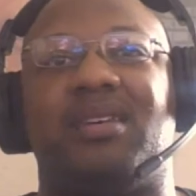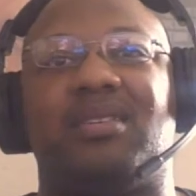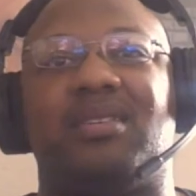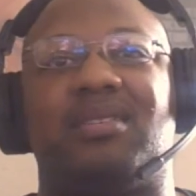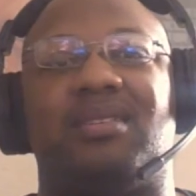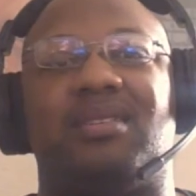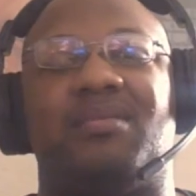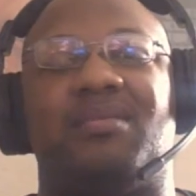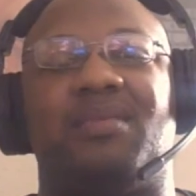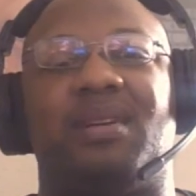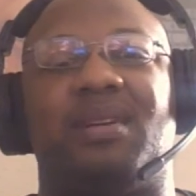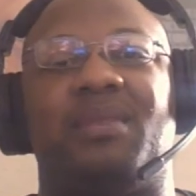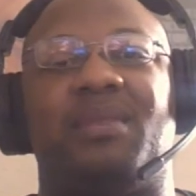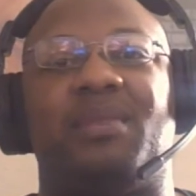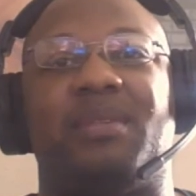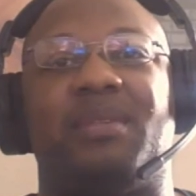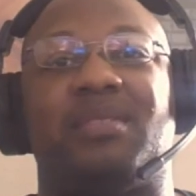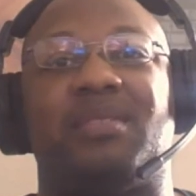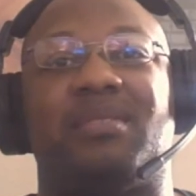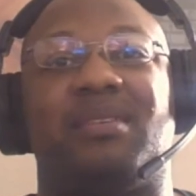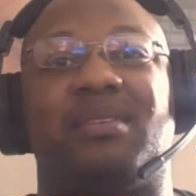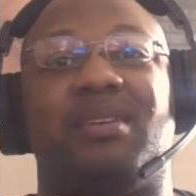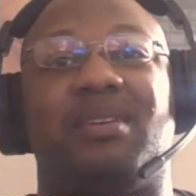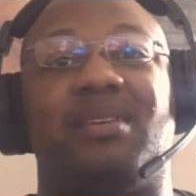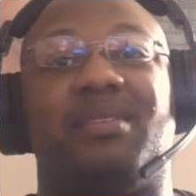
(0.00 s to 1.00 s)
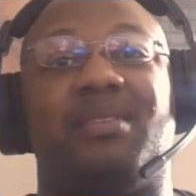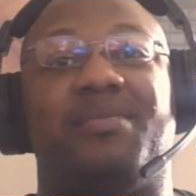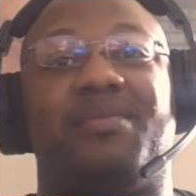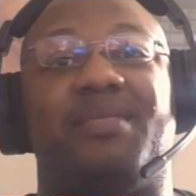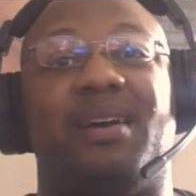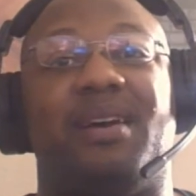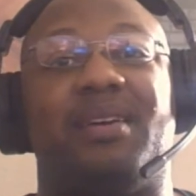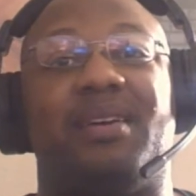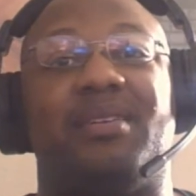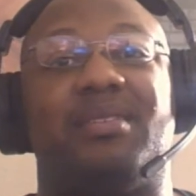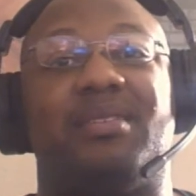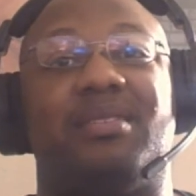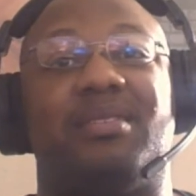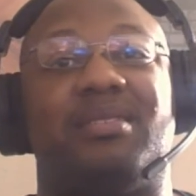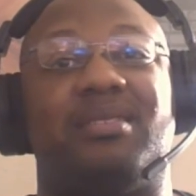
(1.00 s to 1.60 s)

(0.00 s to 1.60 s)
Because I'm ready to play some King of the Fighters.